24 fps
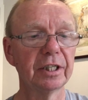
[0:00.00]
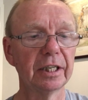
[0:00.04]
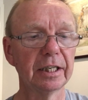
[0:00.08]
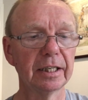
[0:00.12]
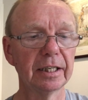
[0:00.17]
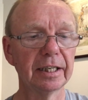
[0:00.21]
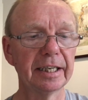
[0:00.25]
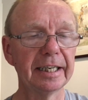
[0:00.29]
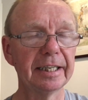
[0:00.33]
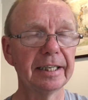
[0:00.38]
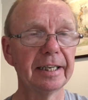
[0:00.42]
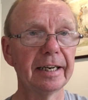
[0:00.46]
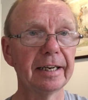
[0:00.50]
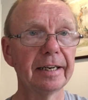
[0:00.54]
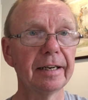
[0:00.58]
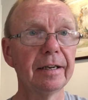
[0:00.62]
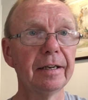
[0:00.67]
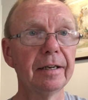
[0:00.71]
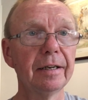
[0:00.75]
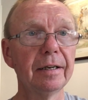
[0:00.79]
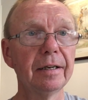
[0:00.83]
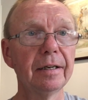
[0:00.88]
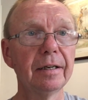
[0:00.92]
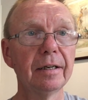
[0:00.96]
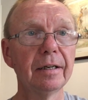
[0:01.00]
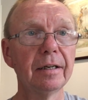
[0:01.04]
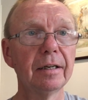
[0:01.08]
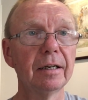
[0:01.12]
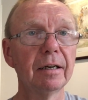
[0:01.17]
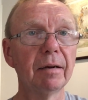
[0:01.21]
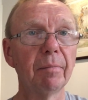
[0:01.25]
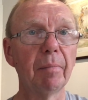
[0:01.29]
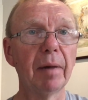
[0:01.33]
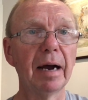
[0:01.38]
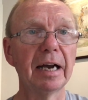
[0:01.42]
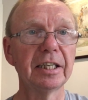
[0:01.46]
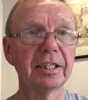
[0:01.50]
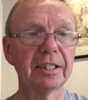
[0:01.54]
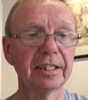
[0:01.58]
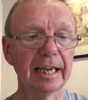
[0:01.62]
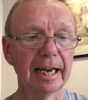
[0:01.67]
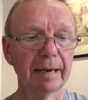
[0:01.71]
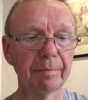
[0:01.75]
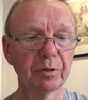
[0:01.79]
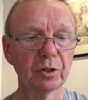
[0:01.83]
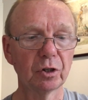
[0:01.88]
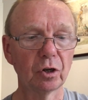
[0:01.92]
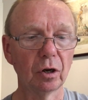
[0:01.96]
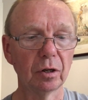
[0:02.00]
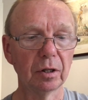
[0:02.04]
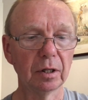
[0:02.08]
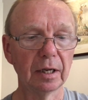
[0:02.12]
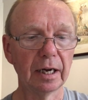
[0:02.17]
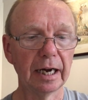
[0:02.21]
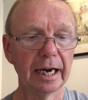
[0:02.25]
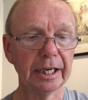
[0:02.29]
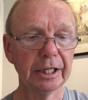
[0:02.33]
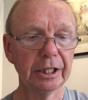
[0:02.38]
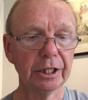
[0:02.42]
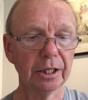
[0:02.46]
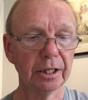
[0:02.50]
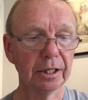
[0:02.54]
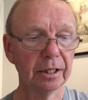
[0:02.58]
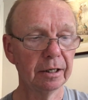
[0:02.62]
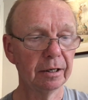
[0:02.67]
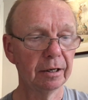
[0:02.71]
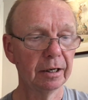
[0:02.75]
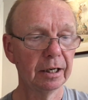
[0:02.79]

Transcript: and leading. My steps got lighter